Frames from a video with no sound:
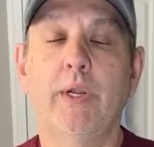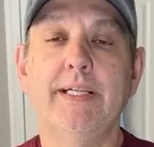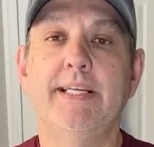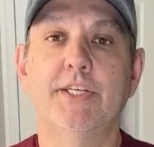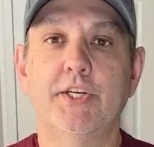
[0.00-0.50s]

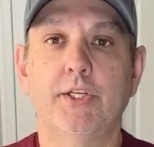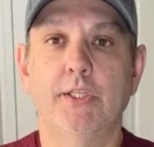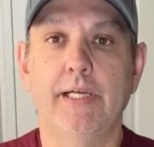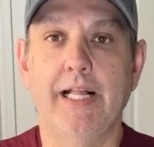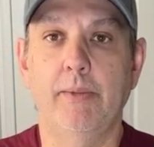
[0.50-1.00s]

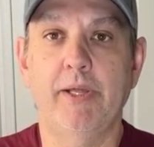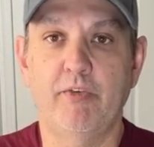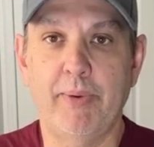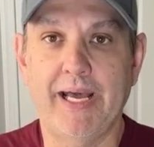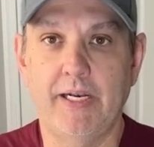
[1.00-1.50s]
additional element
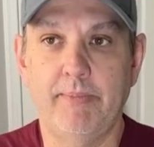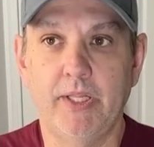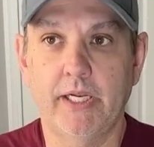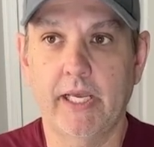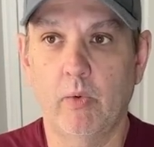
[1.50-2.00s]
of
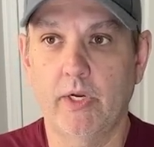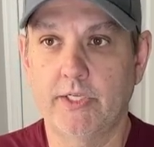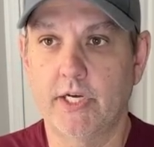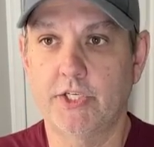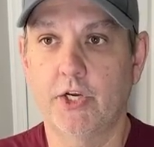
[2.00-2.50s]
patentability I want to
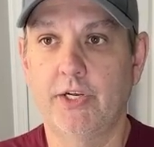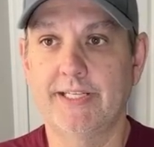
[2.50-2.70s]
touch on is